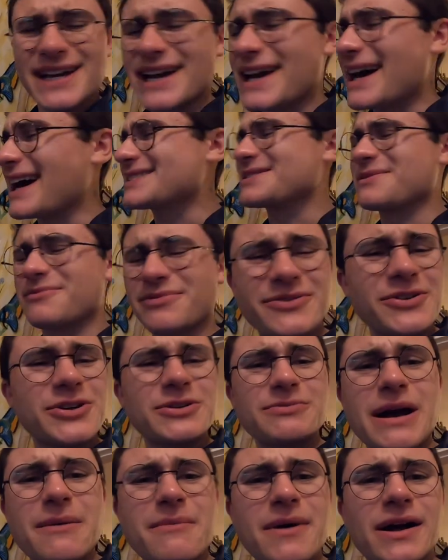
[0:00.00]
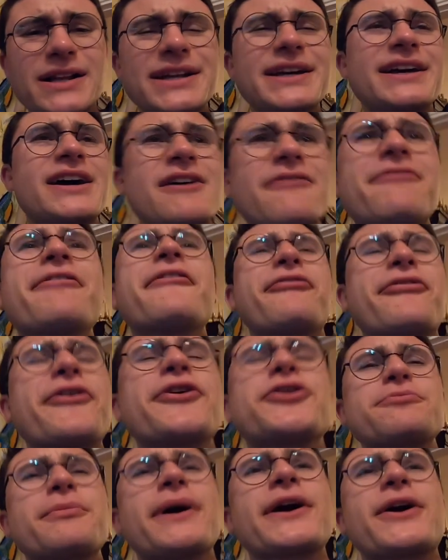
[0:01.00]
Had some food in my belly.
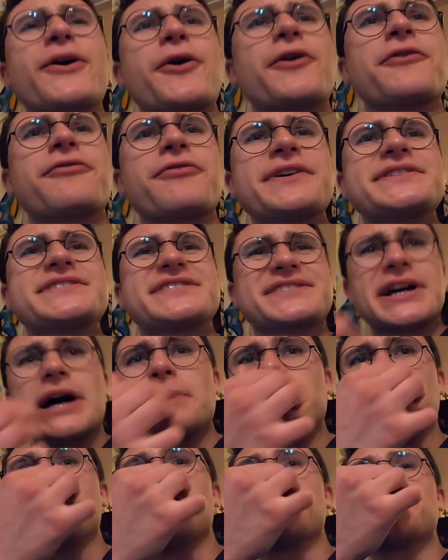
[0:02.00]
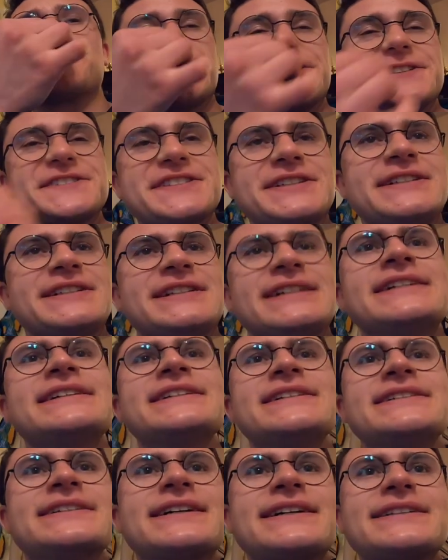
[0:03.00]
Fulfilled my girlfriend's tummy hunkers.
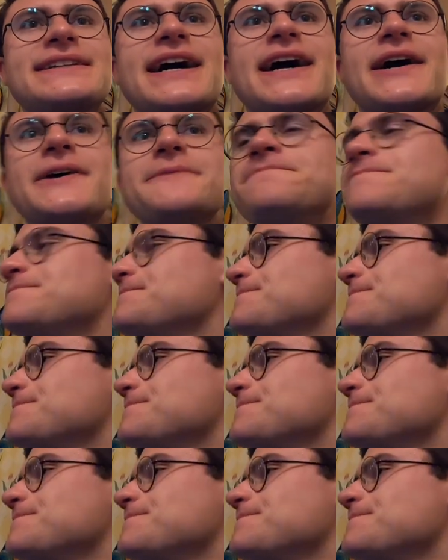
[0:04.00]
And now,